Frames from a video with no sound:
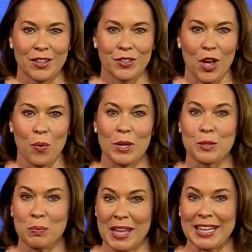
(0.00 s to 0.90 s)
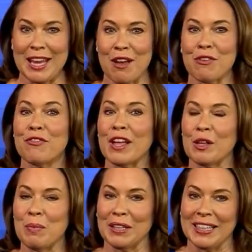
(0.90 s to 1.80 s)
there's always plenty of
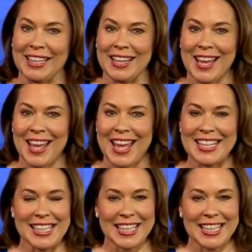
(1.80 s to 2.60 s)
availability. Head to the